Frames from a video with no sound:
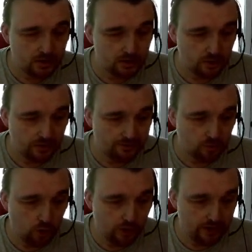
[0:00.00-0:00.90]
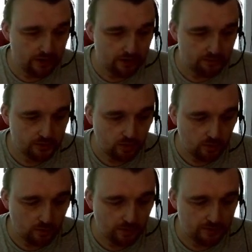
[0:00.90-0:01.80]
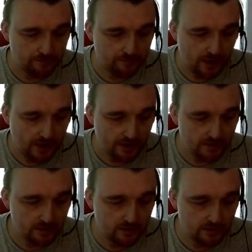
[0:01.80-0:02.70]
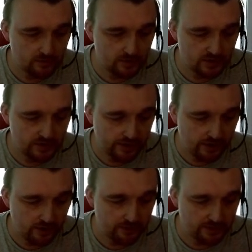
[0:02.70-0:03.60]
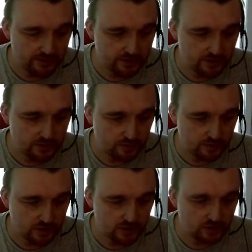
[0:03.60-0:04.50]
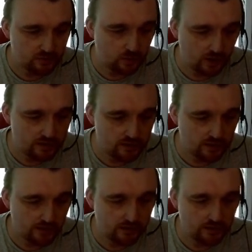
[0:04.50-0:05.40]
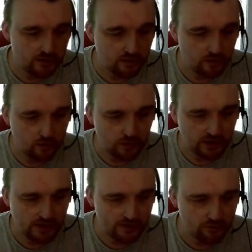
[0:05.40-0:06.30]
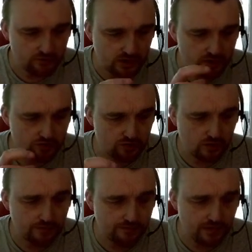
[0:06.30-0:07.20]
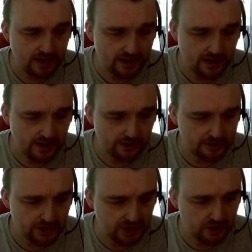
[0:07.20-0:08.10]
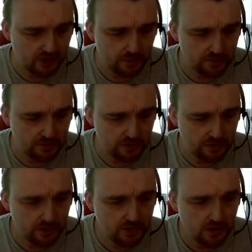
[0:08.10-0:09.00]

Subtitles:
So we have the warrior up top and fire, which is the element that it's associated with, and we get this really strong fiery energy here coming through.